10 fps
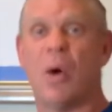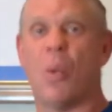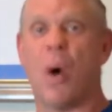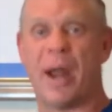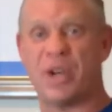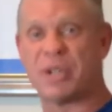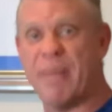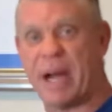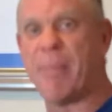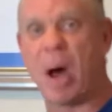Water is a
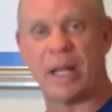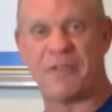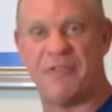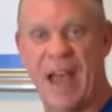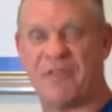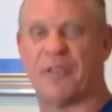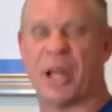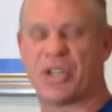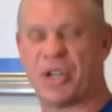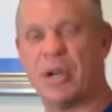metabolic fat
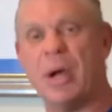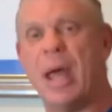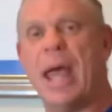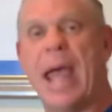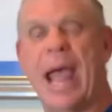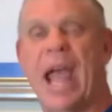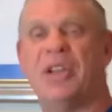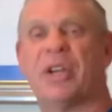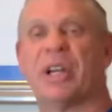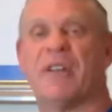flusher,
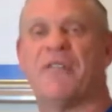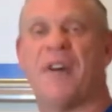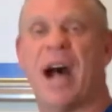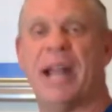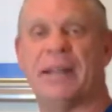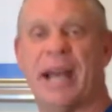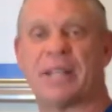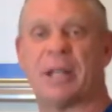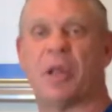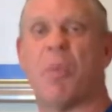and you're going to find
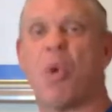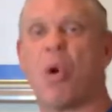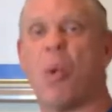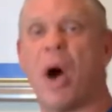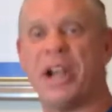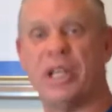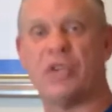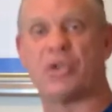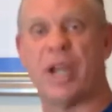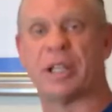that the more water you
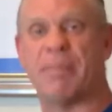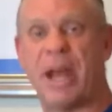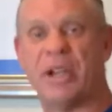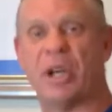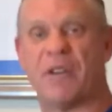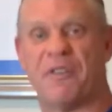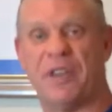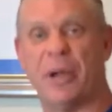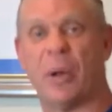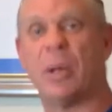drink, the better you're going to
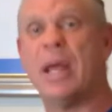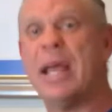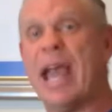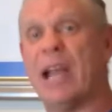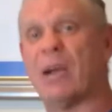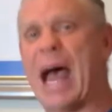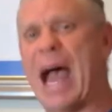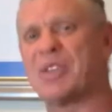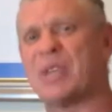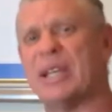feel. And it'll
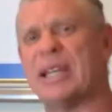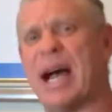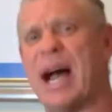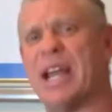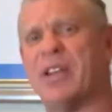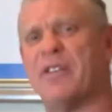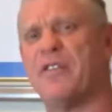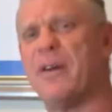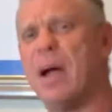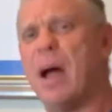actually kind
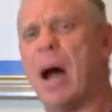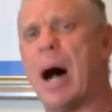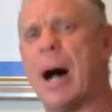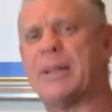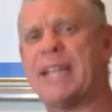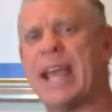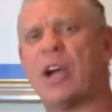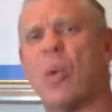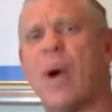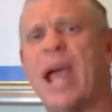of
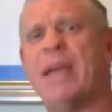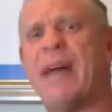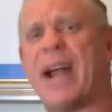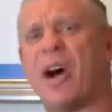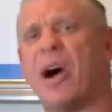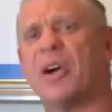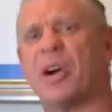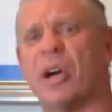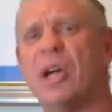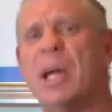take away that
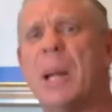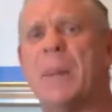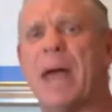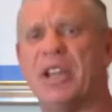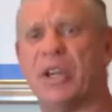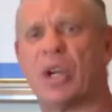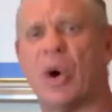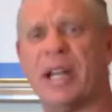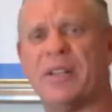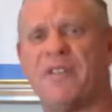hunger that you're
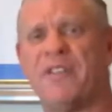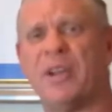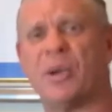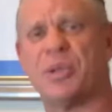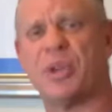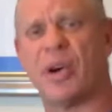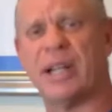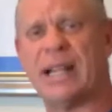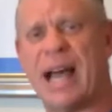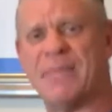going to feel
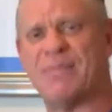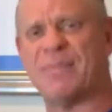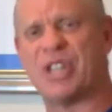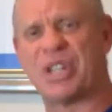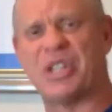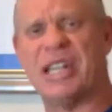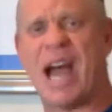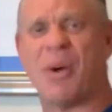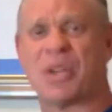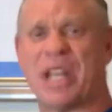during that 16
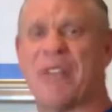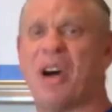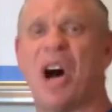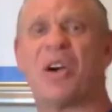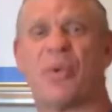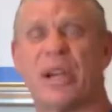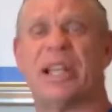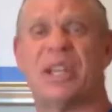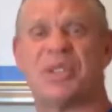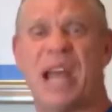hours. And the hunger
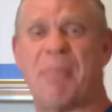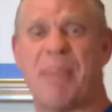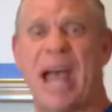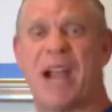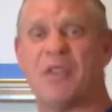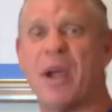really isn't that bad.